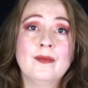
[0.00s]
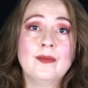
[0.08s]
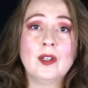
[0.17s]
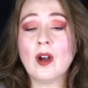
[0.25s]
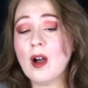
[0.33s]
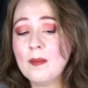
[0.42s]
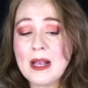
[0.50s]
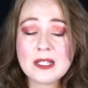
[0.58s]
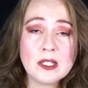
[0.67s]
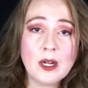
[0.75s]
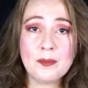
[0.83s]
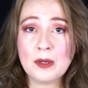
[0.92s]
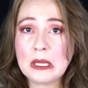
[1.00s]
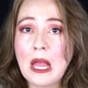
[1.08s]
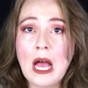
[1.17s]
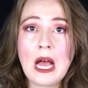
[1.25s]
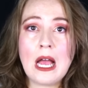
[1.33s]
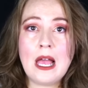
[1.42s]
You're all messing up your
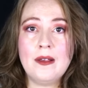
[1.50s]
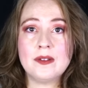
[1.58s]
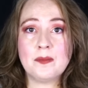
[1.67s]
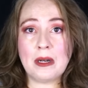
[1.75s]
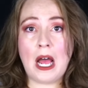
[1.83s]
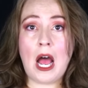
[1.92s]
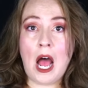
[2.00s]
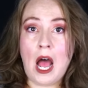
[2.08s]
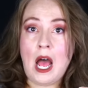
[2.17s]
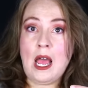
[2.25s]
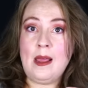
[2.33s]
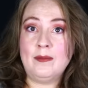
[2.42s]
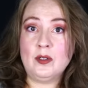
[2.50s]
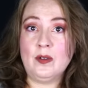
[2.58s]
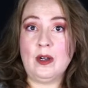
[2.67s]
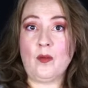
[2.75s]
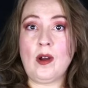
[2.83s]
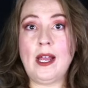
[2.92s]
lives, but I'm doing
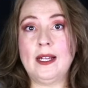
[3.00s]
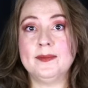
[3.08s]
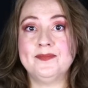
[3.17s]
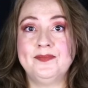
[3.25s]
it right.